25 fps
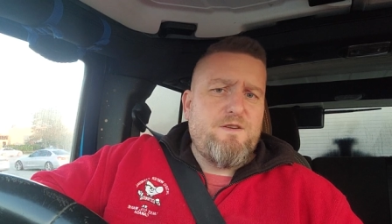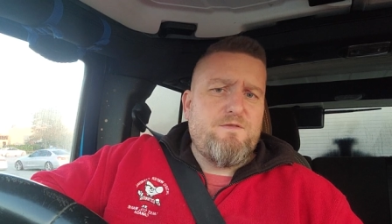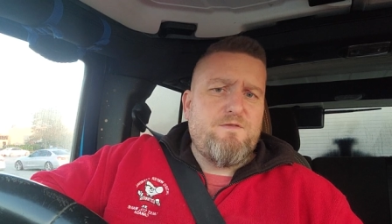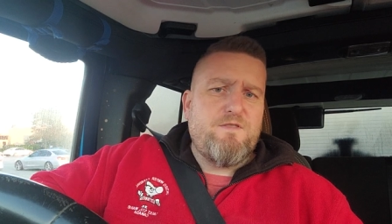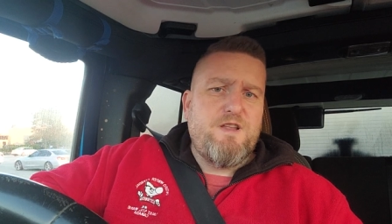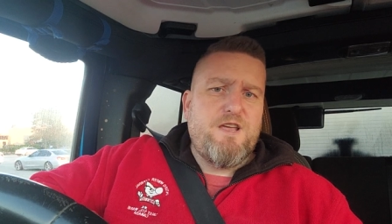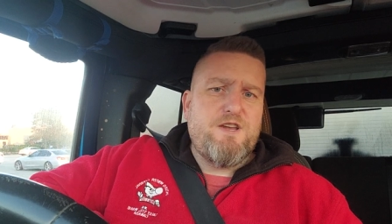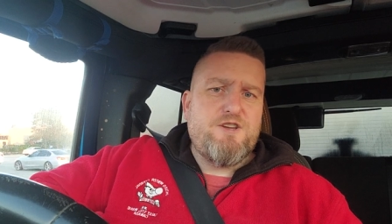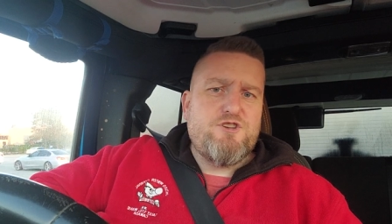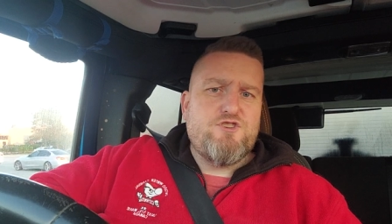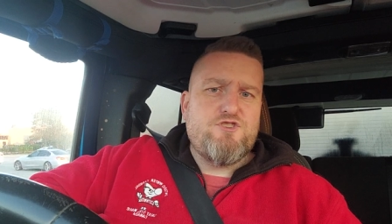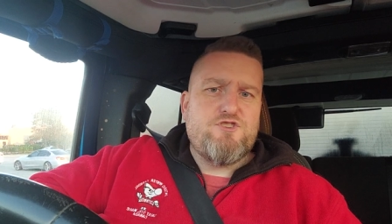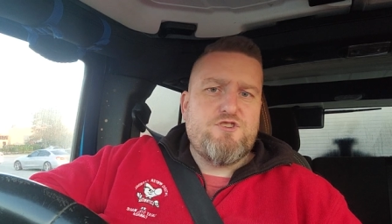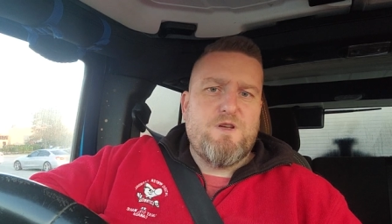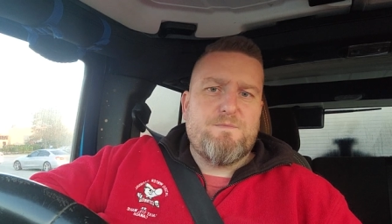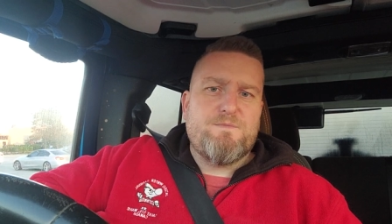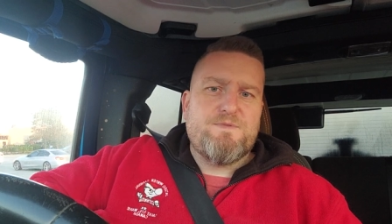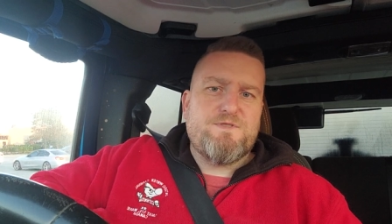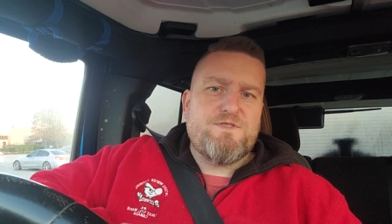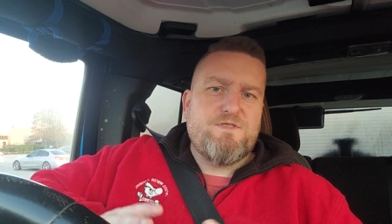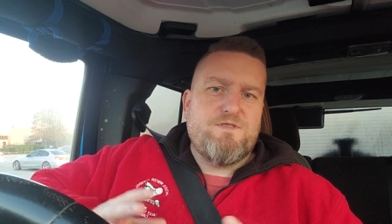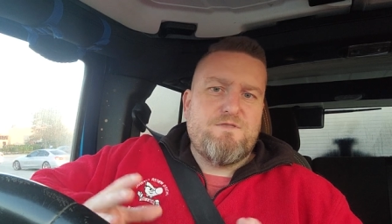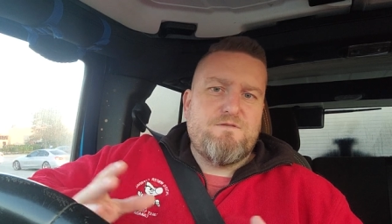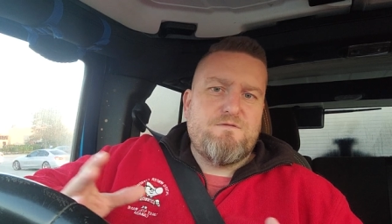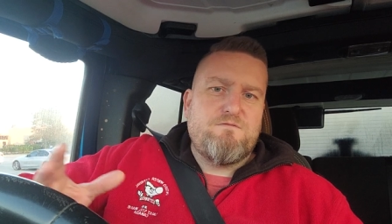at
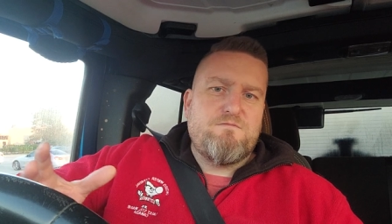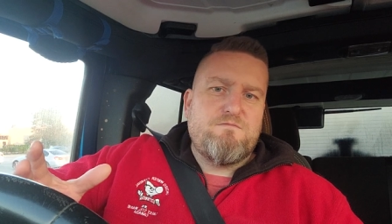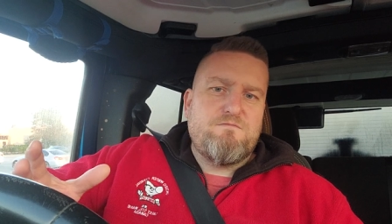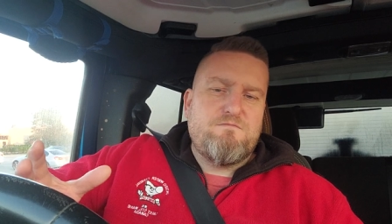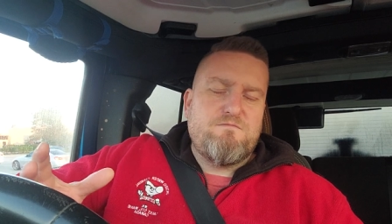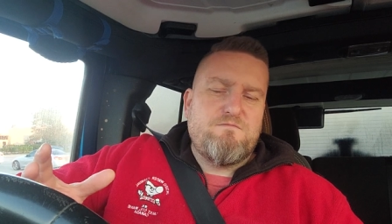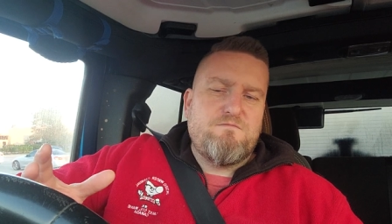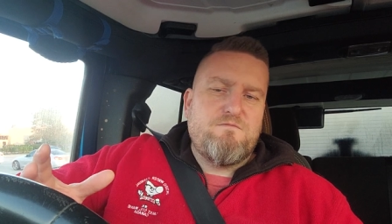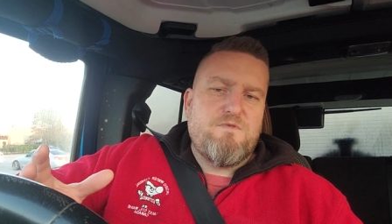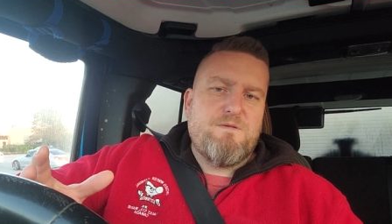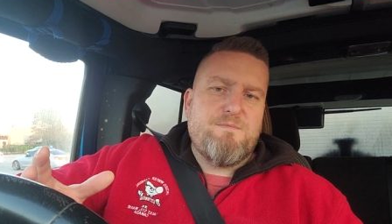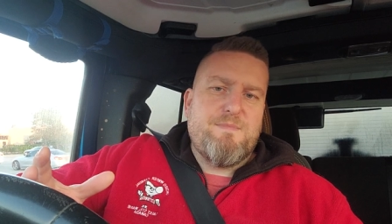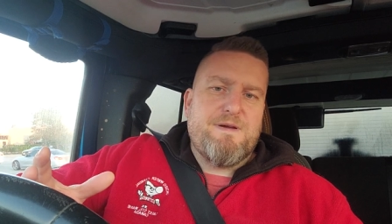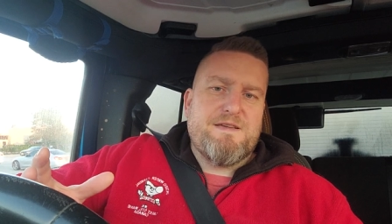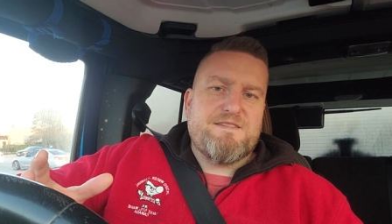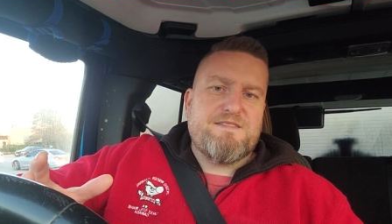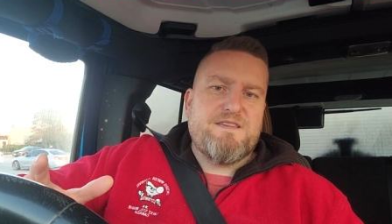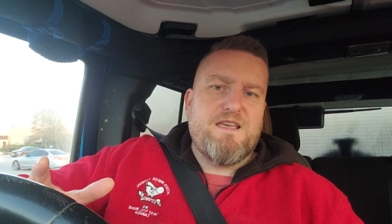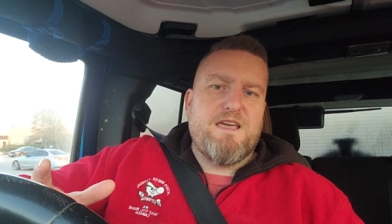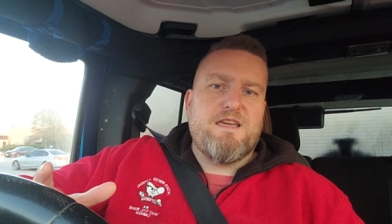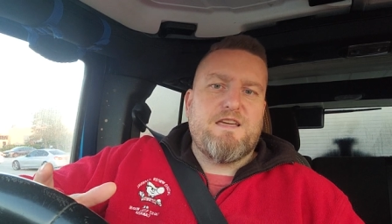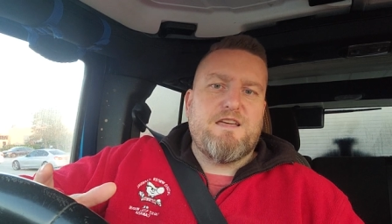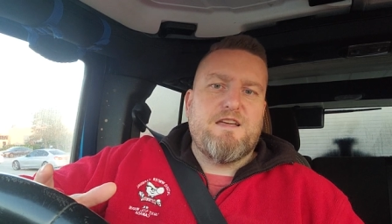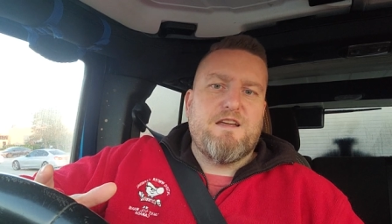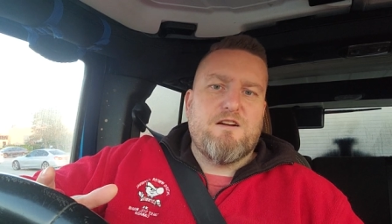relationships so what am i
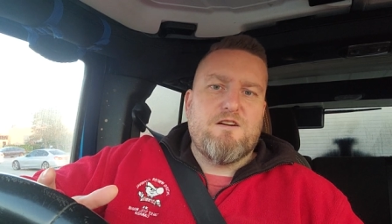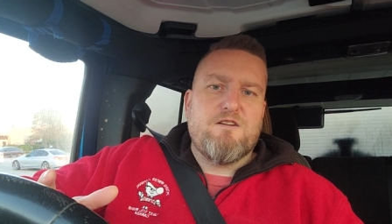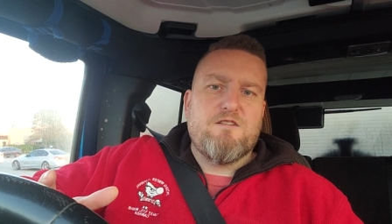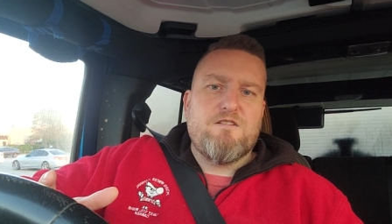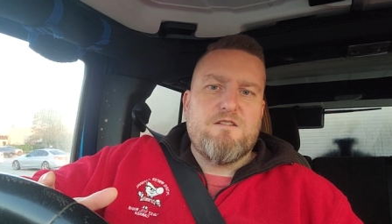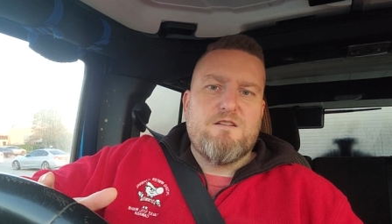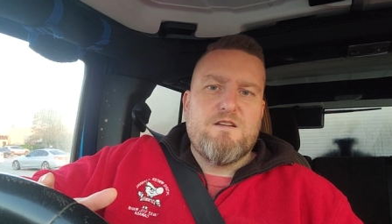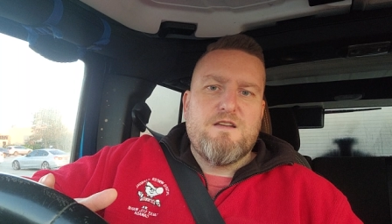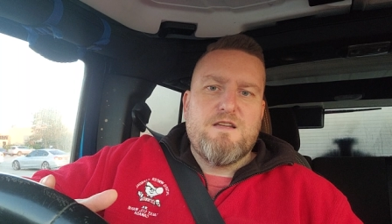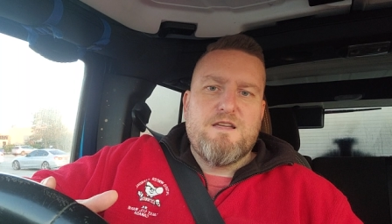saying here